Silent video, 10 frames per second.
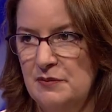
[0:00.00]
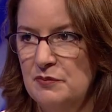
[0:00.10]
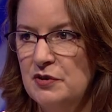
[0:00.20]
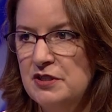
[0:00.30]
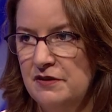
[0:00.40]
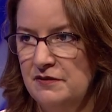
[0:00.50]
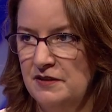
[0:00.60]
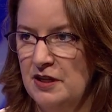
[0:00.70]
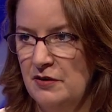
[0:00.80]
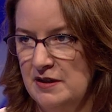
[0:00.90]
that bridge over,
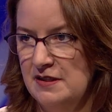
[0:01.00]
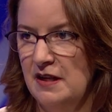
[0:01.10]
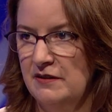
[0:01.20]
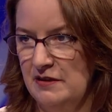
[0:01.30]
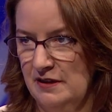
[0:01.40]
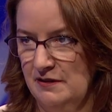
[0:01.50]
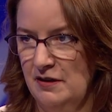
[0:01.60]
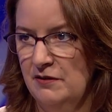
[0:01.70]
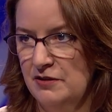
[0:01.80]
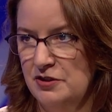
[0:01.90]
on Sullivan
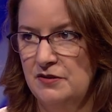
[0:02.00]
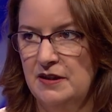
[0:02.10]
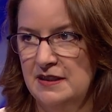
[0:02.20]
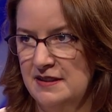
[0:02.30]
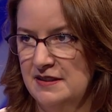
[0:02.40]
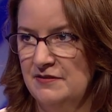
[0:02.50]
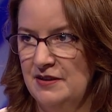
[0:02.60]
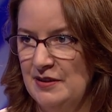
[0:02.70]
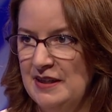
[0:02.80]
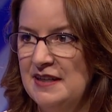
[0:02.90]
over Trent is
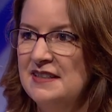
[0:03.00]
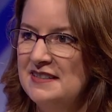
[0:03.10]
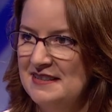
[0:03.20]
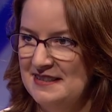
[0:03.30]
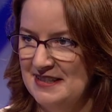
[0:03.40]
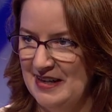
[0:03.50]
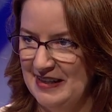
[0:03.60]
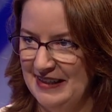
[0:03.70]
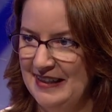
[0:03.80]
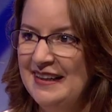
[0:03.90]
very tiny.